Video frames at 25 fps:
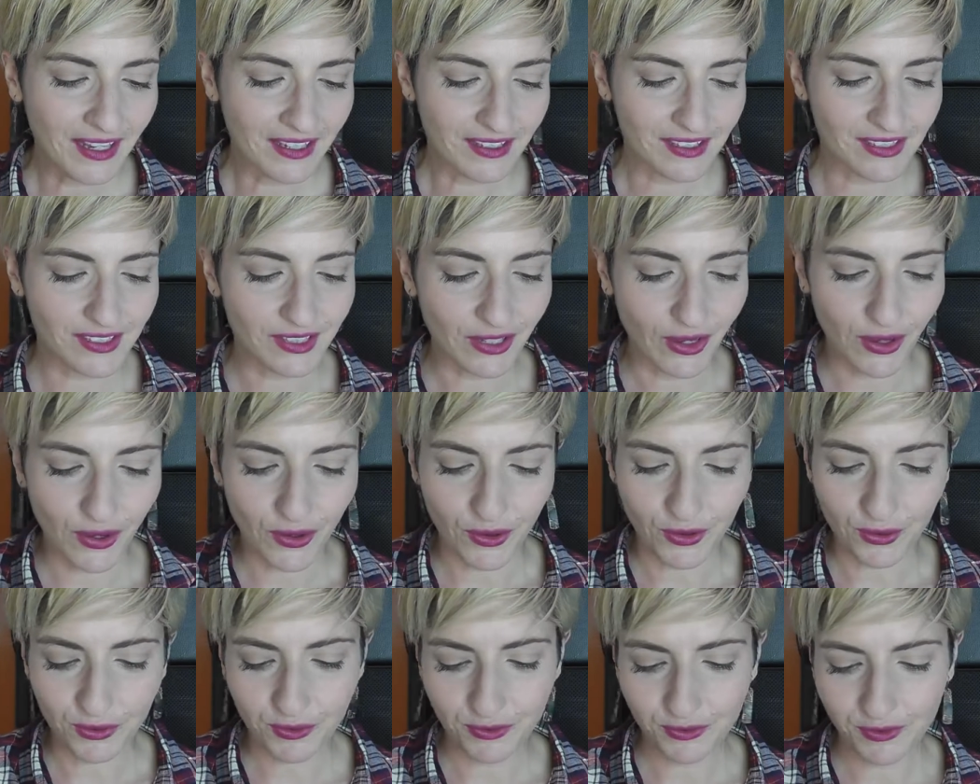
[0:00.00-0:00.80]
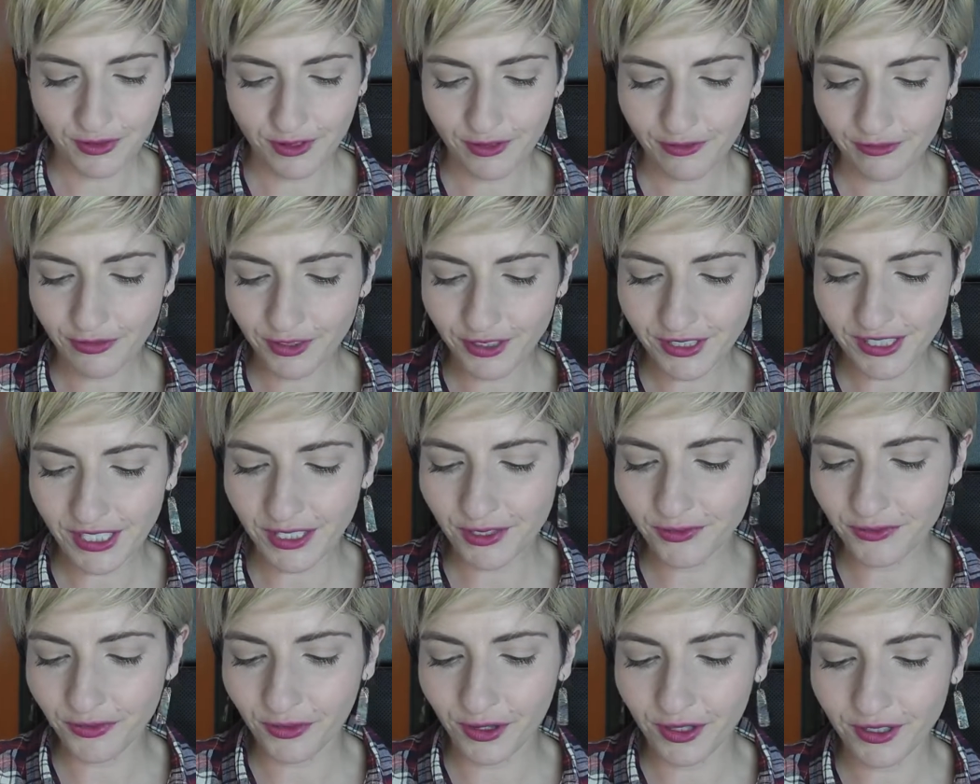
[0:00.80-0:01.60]
So first
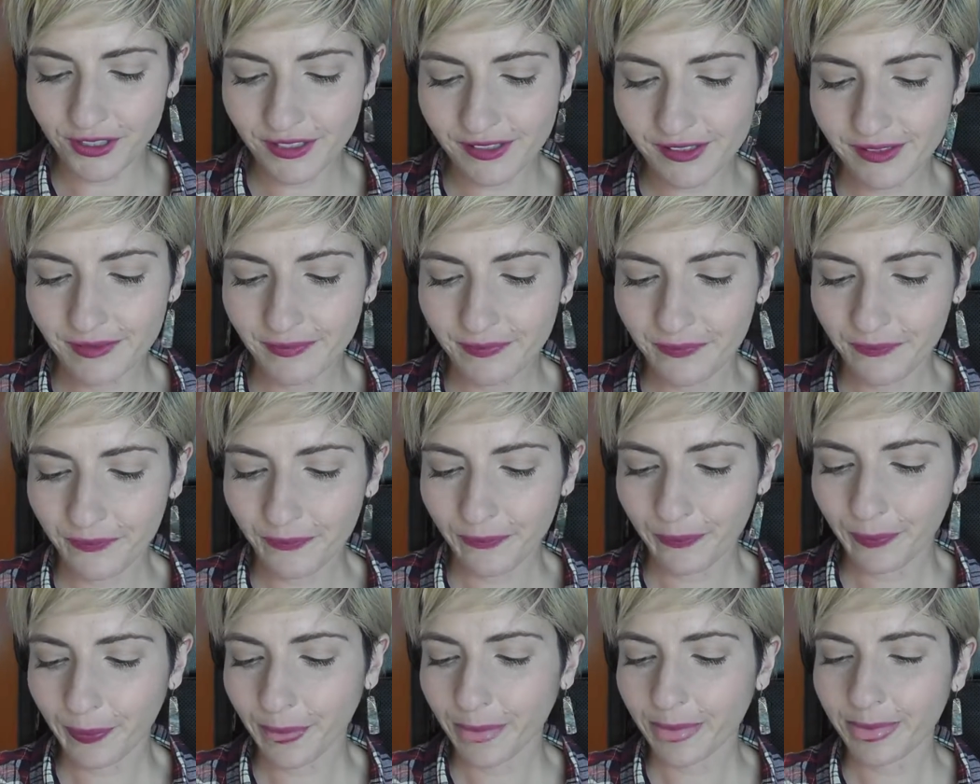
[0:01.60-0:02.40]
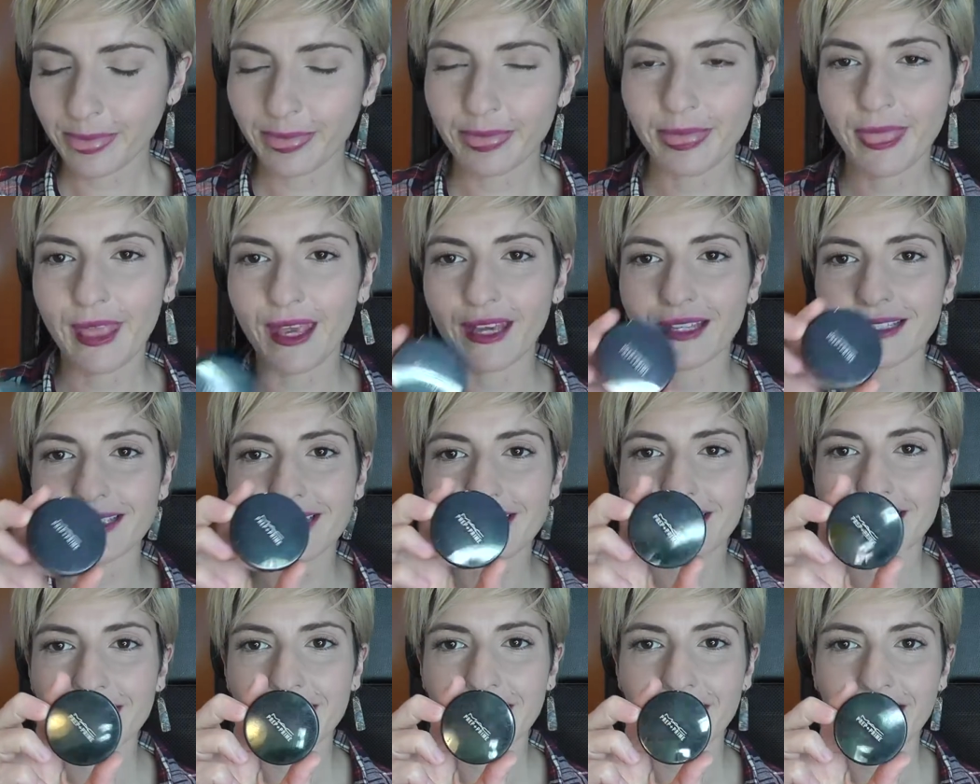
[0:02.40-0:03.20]
things first,
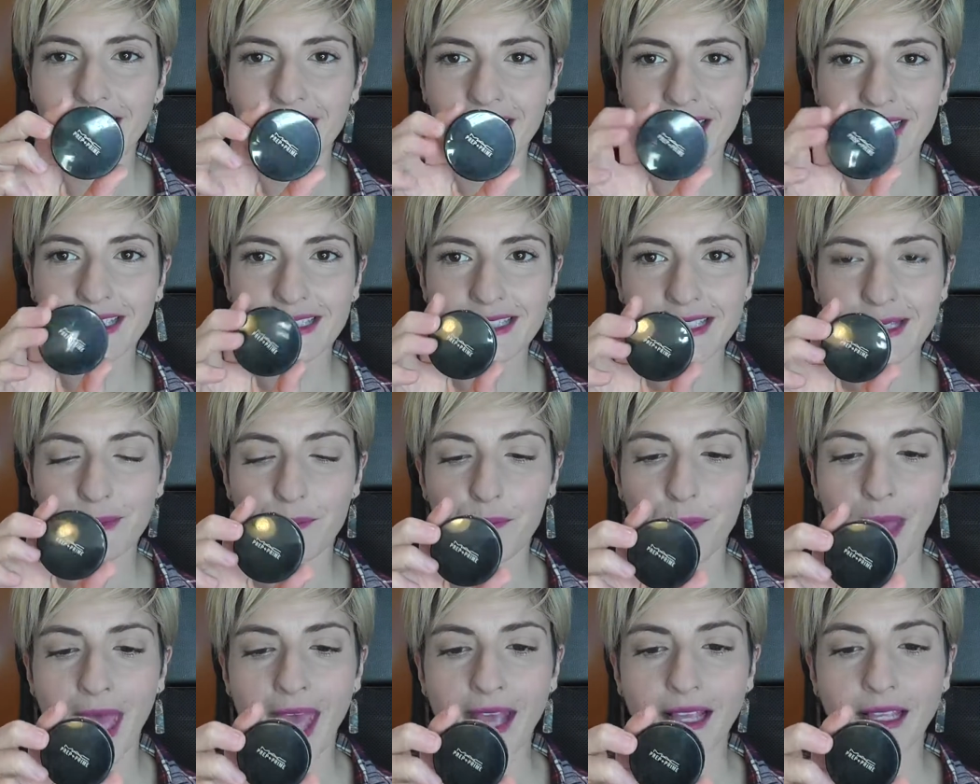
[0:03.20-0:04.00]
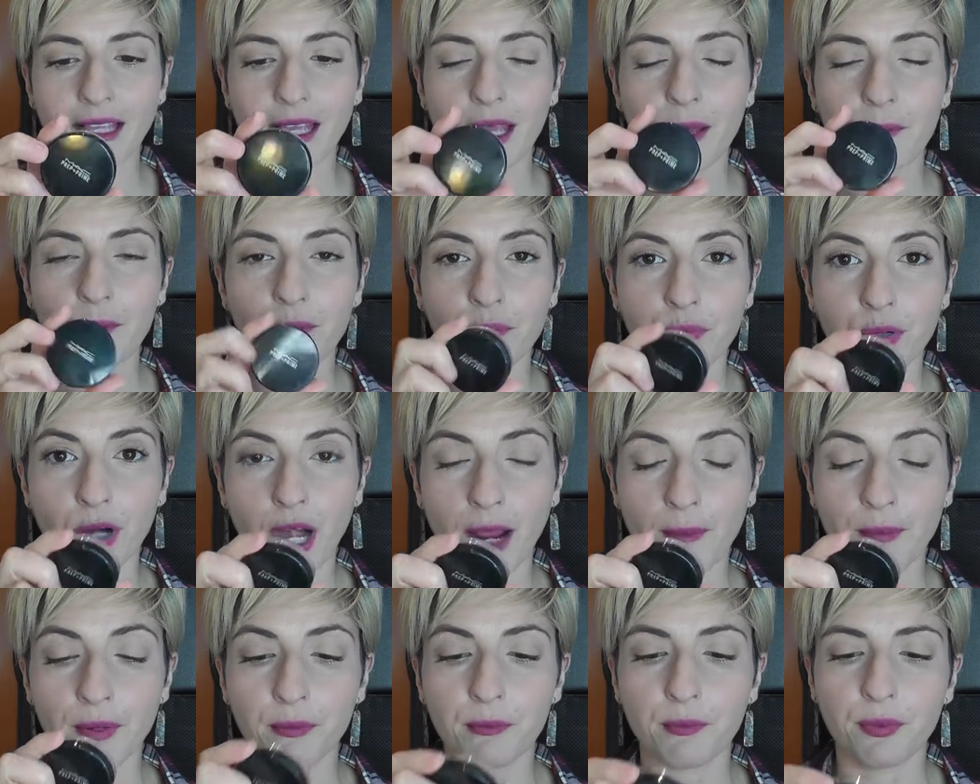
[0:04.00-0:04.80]
this is MAC
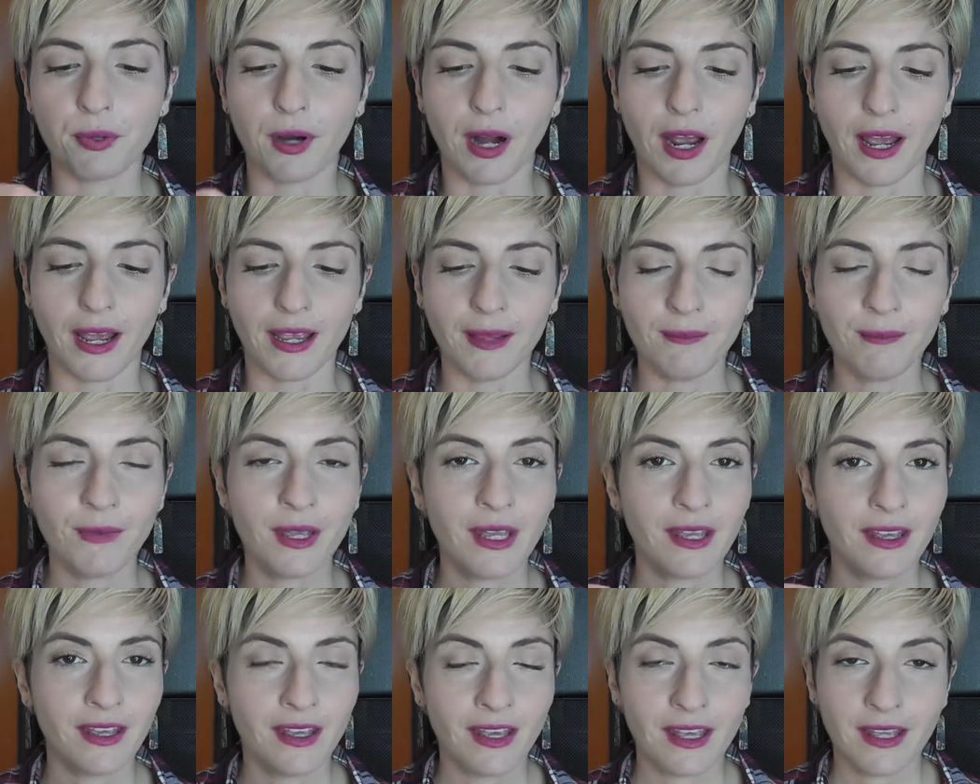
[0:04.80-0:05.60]
Prep and Prime.